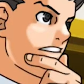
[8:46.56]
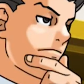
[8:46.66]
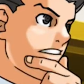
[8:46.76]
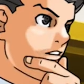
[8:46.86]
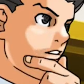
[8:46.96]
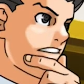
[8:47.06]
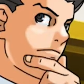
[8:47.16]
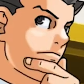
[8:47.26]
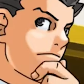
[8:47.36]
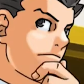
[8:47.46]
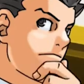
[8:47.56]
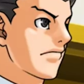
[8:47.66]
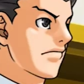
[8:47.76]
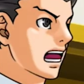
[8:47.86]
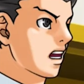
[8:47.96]
Plate is on the table in the
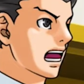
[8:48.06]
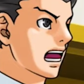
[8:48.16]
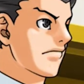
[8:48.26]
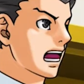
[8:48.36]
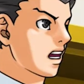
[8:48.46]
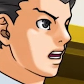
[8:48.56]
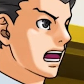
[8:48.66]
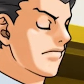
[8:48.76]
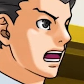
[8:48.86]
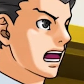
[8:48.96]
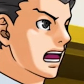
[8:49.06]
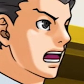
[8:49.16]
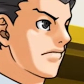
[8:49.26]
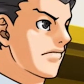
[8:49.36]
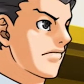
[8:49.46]
employee area.
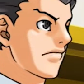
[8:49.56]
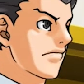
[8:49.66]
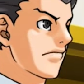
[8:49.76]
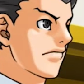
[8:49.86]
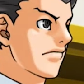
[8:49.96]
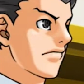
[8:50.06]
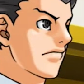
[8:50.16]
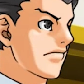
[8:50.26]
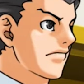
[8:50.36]
You see a large bone has